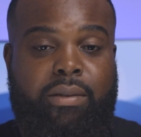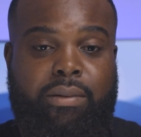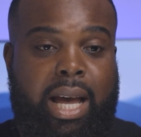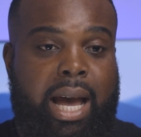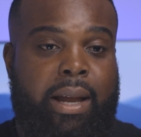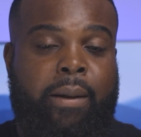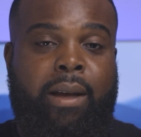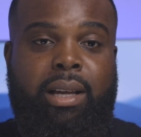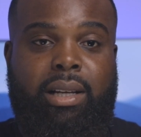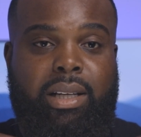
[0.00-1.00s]
If not,
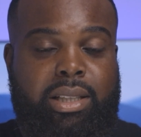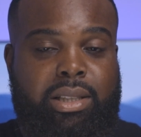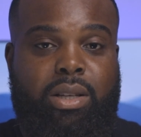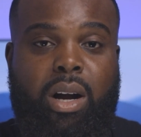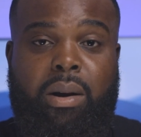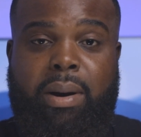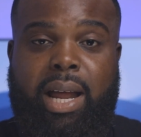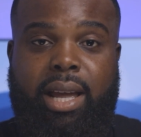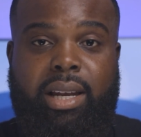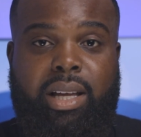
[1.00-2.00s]
let's talk
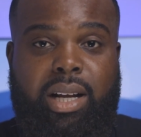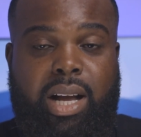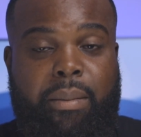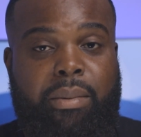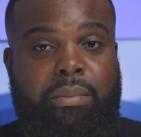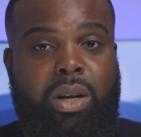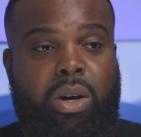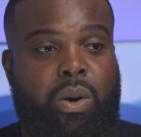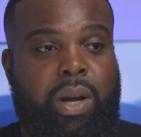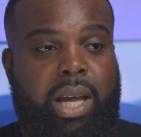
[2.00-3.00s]
about it in the comment
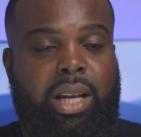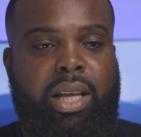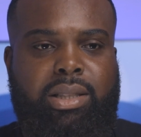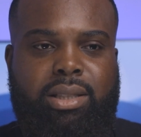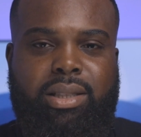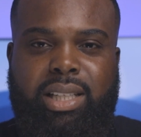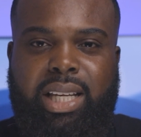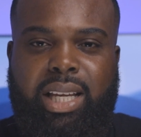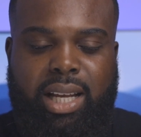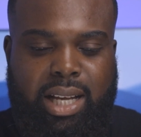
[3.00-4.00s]
below, and let's
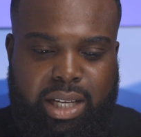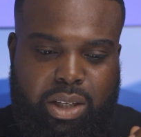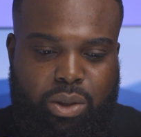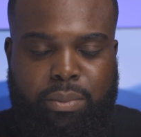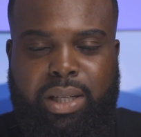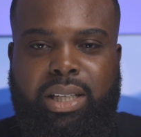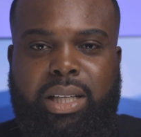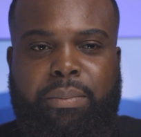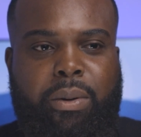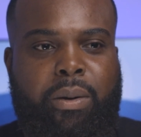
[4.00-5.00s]
dig a little bit
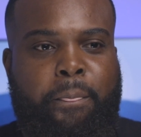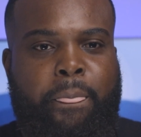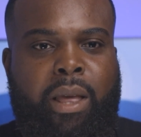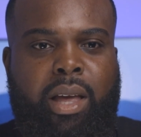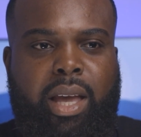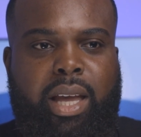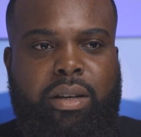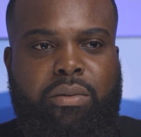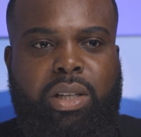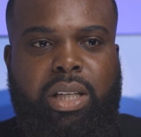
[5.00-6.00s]
deeper
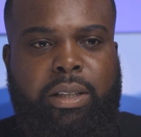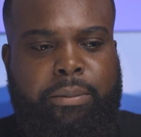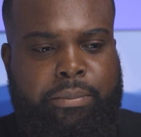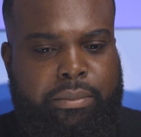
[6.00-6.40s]
and really